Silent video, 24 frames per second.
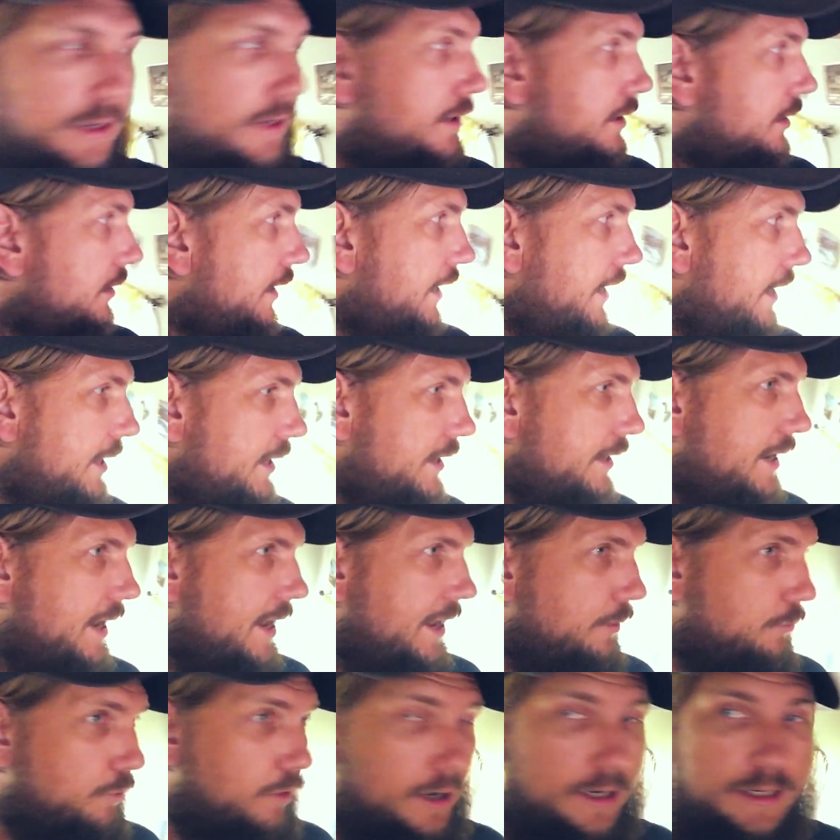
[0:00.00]
And it
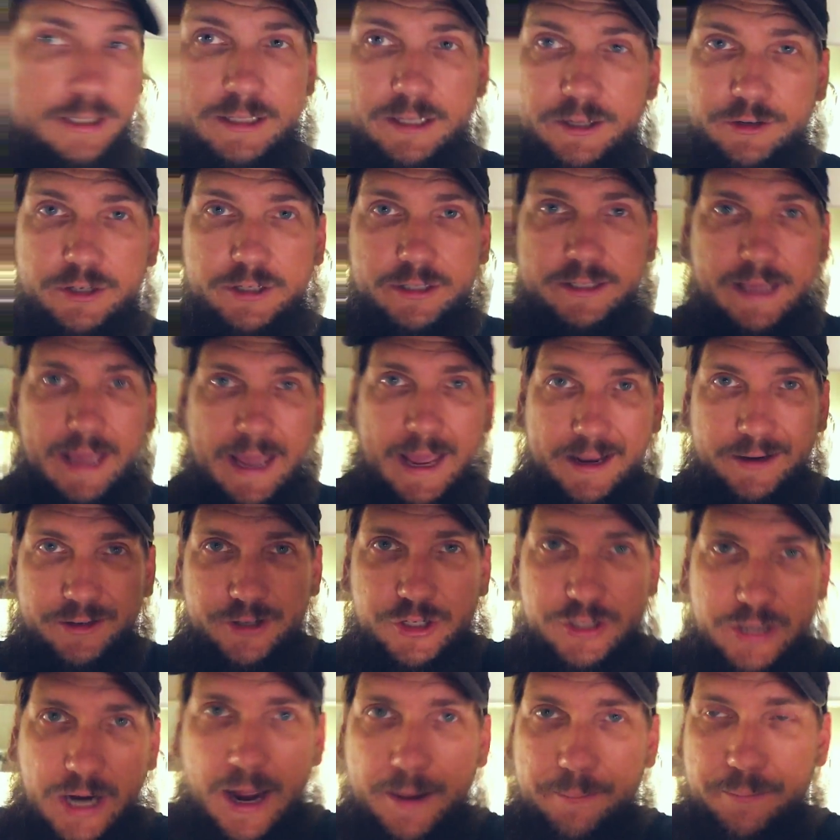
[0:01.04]
works. You just can't
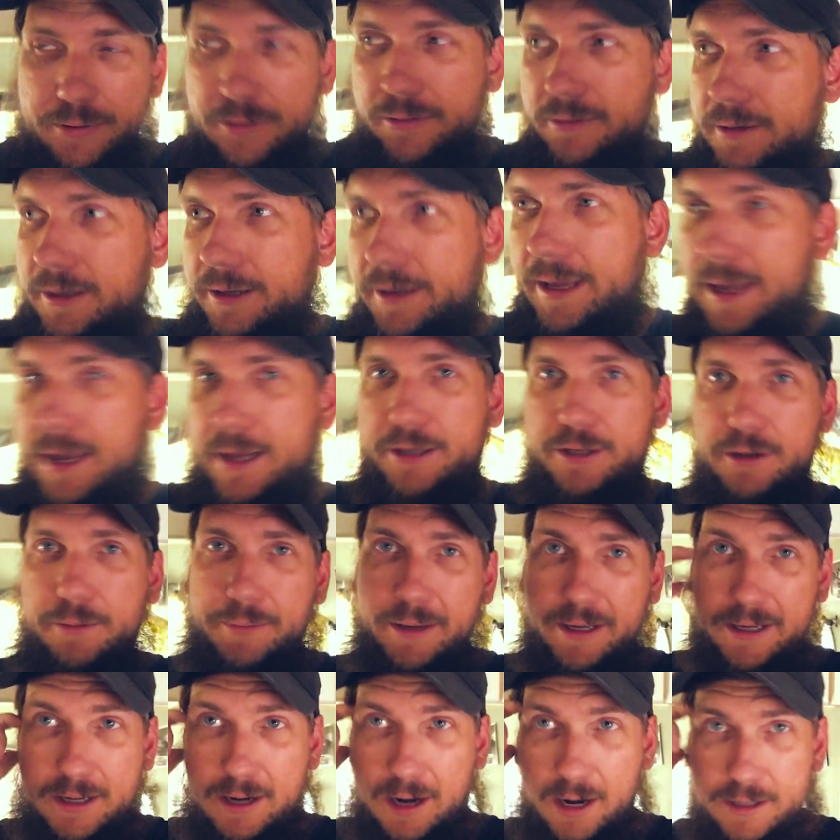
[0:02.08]
shop. You can't do
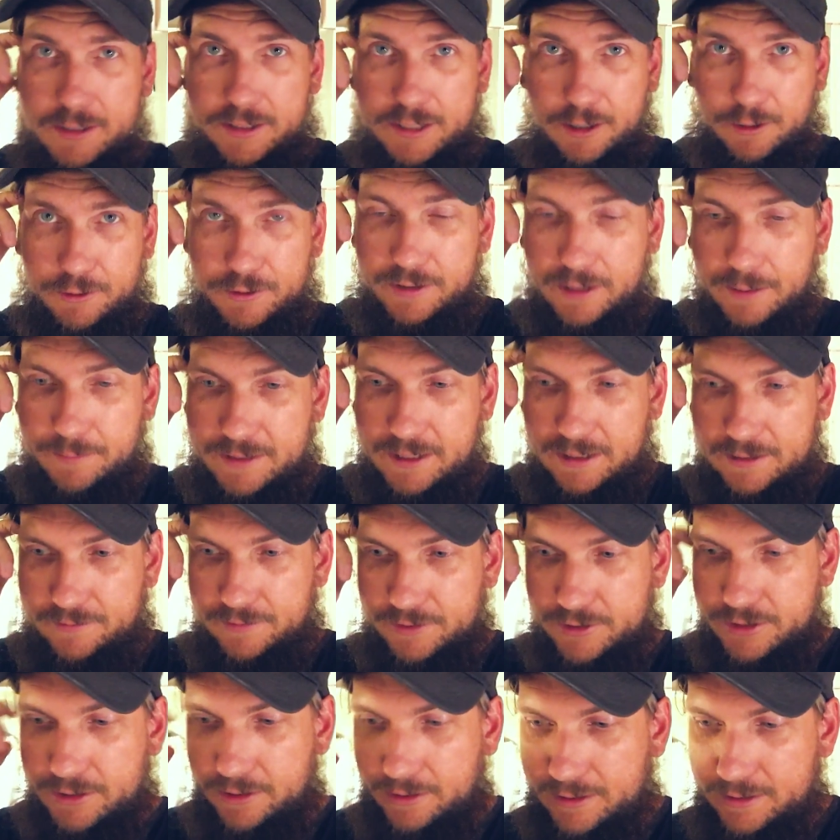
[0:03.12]
big Costco trips, that's for
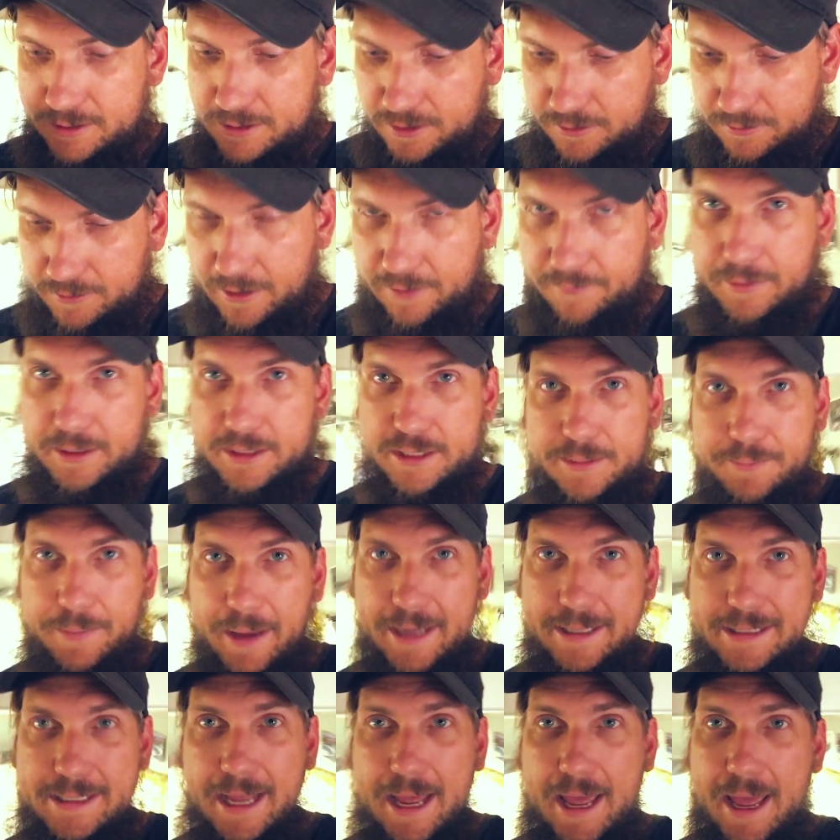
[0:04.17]
sure, because you don't have much
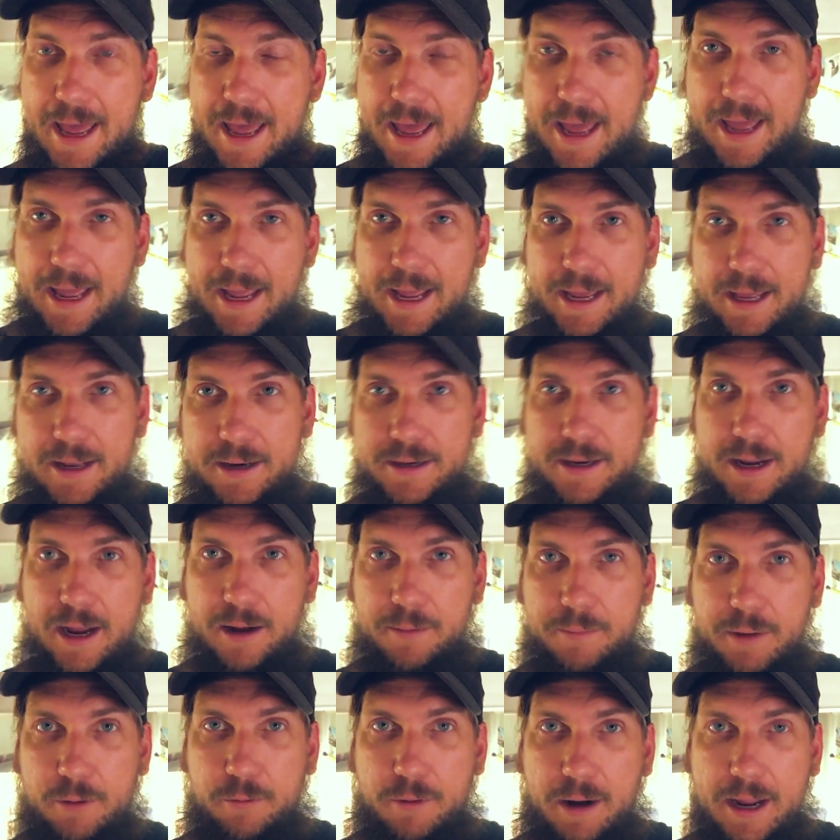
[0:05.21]
space. And
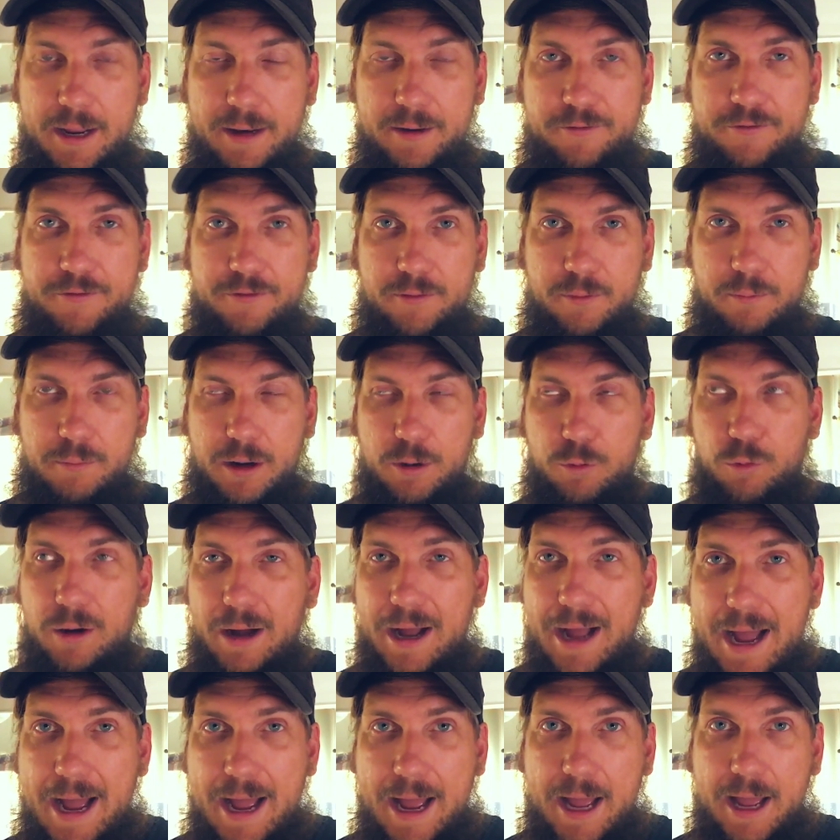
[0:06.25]
my wife
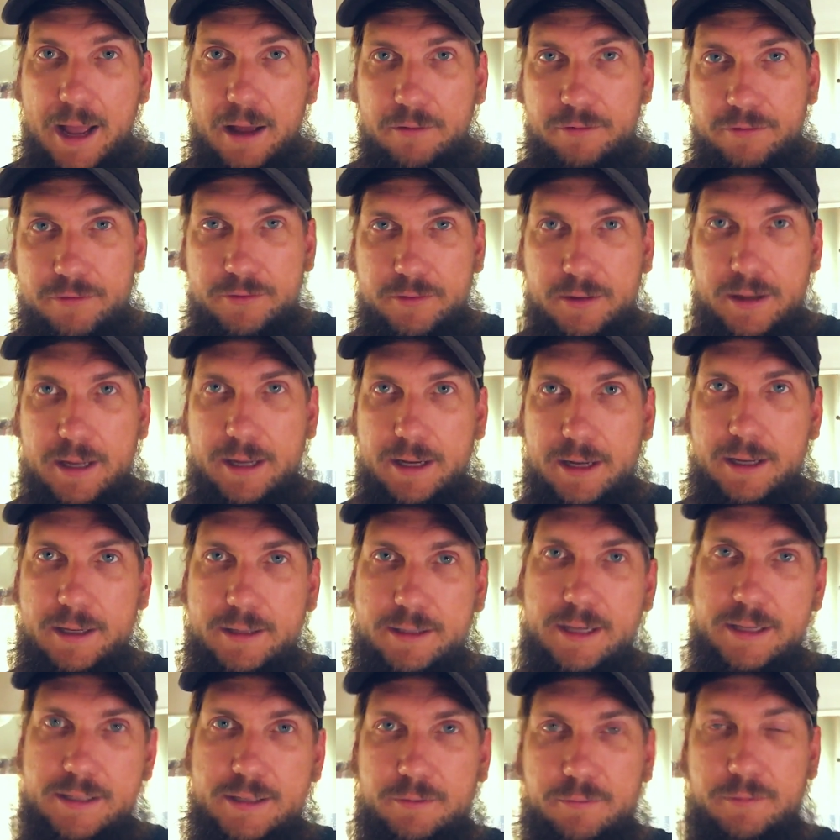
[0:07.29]

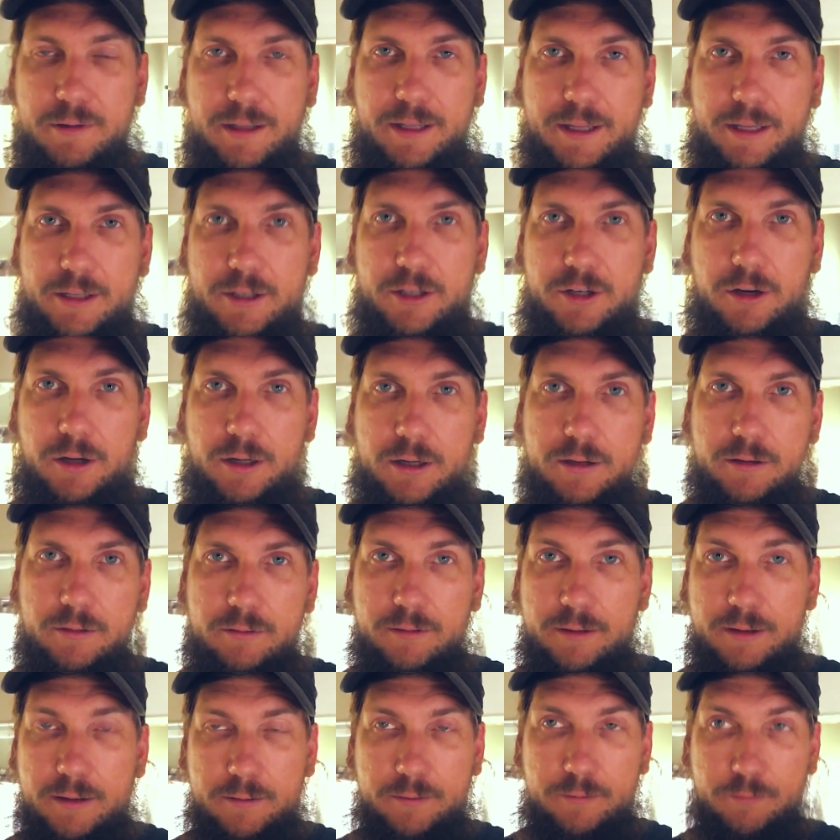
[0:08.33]
doesn't really cook
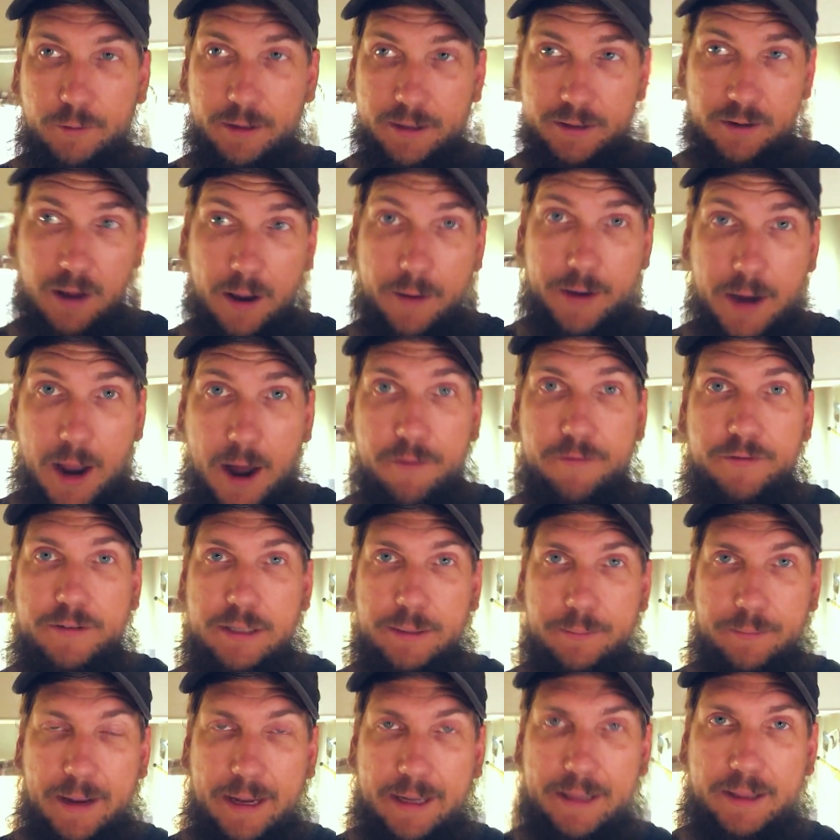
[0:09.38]
enough to
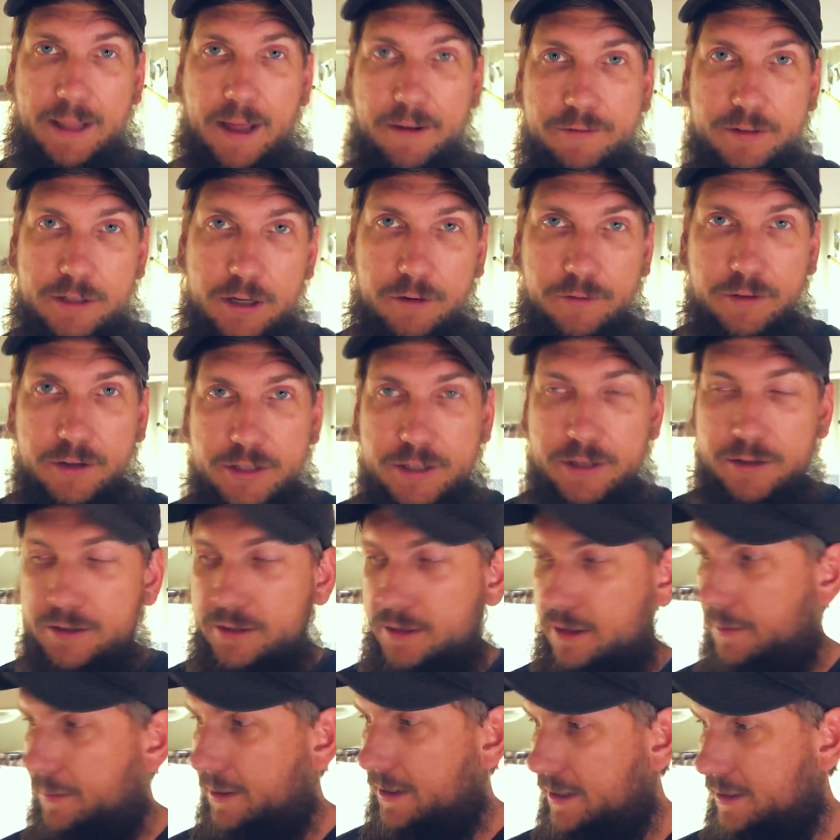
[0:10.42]
make leftovers
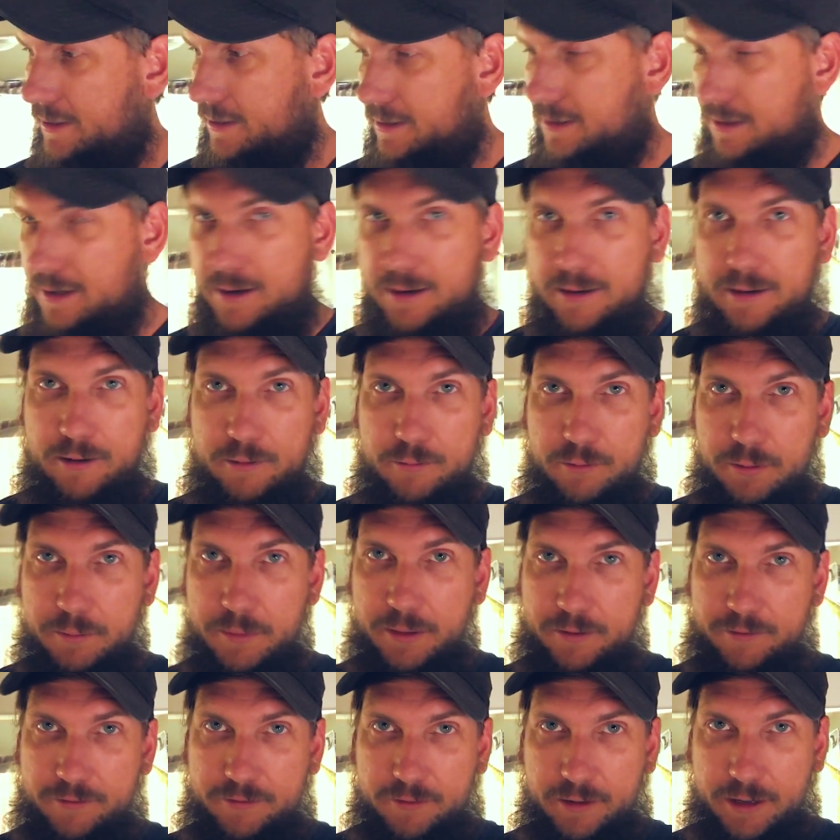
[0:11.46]
usually, because there's not a lot of room in the
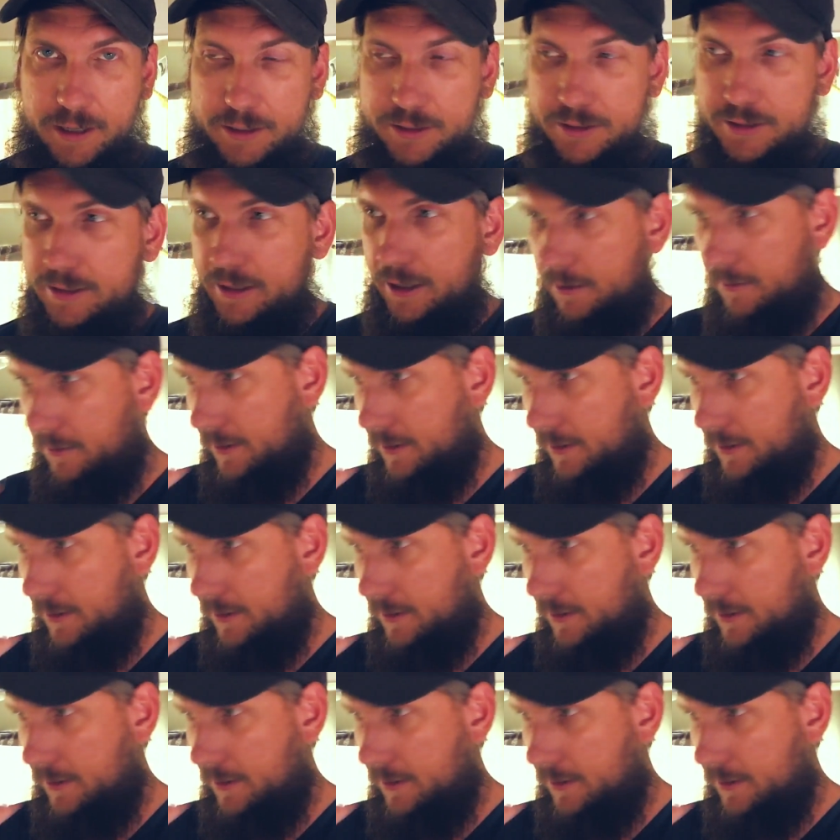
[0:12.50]
fridge. So